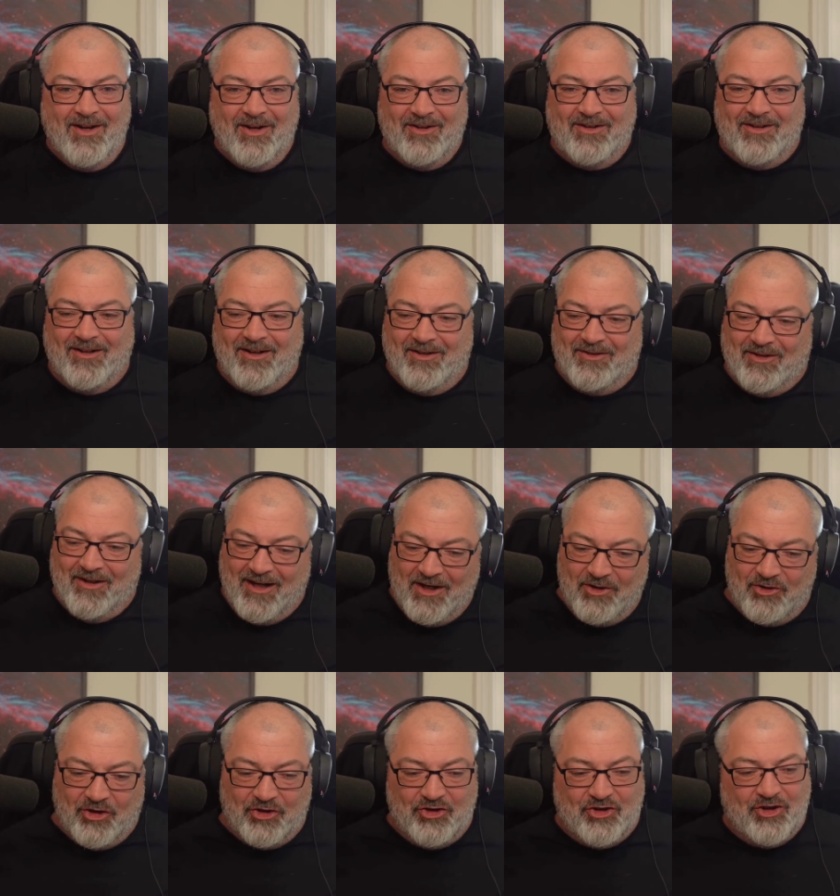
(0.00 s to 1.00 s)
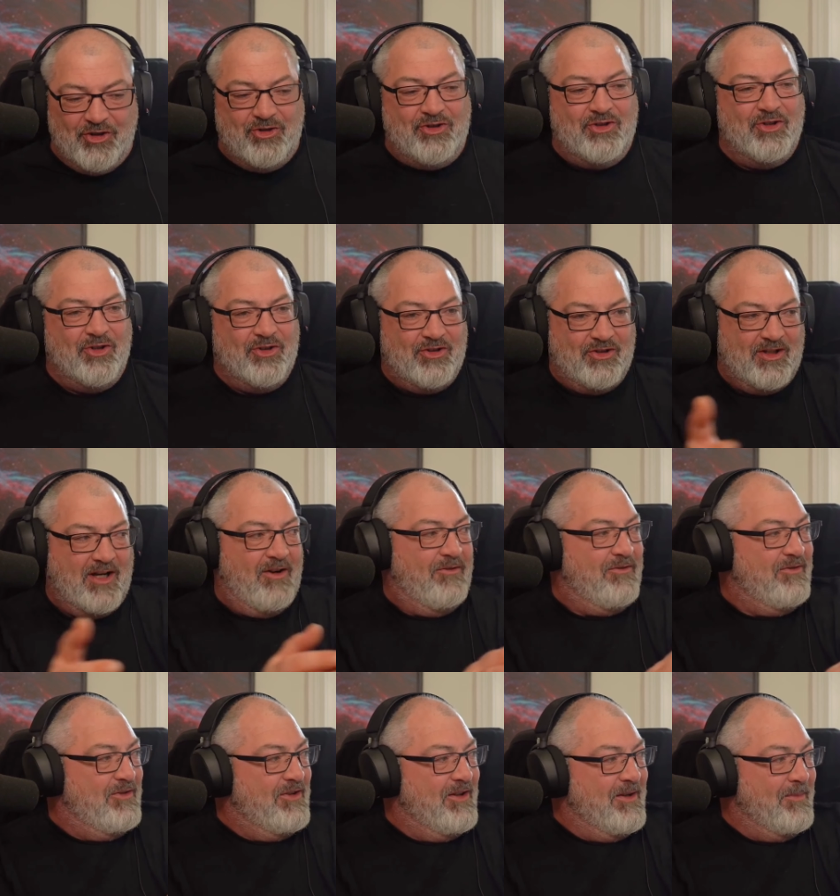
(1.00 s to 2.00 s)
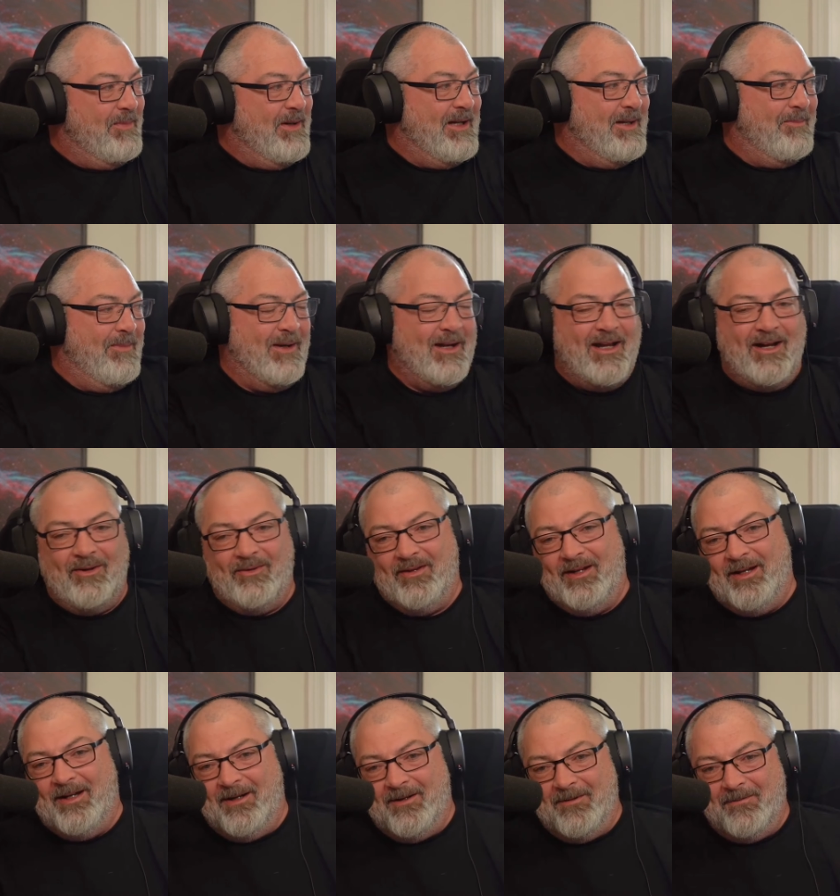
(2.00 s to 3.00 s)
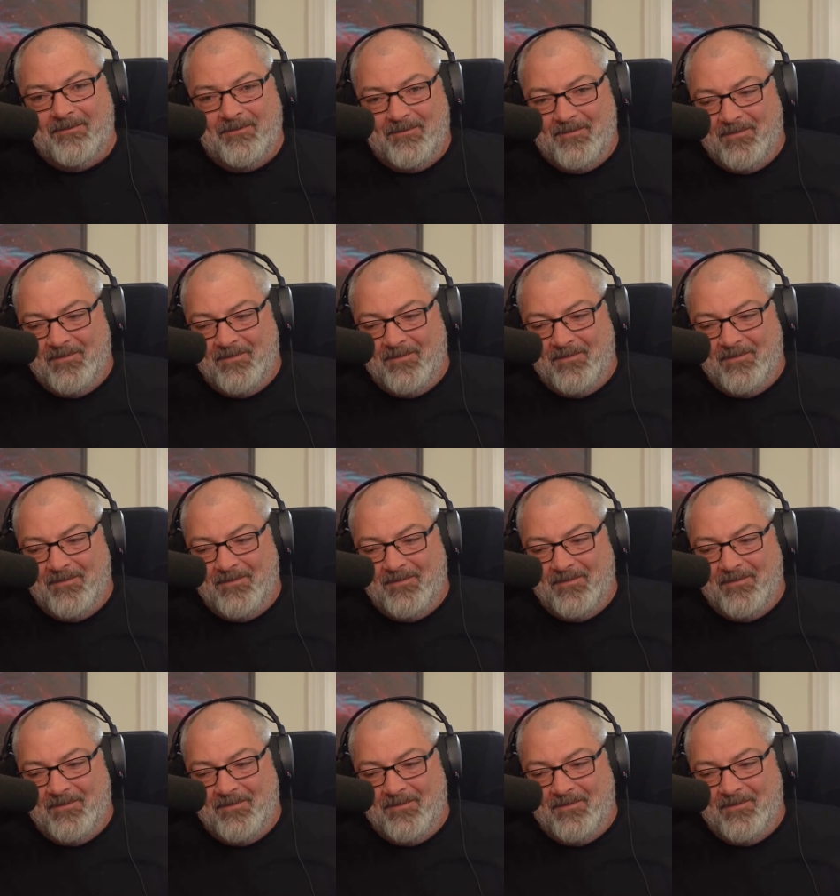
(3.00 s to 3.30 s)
to to introduce yourself to the people out there. My